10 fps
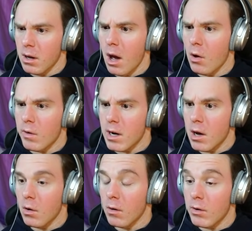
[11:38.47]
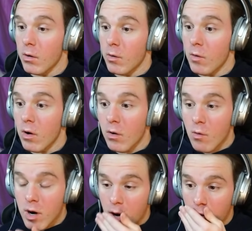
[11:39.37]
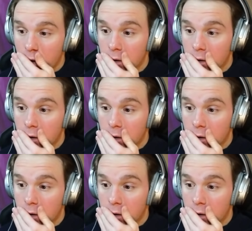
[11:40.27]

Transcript: Oh no! Oh no! Oh no! Oh no!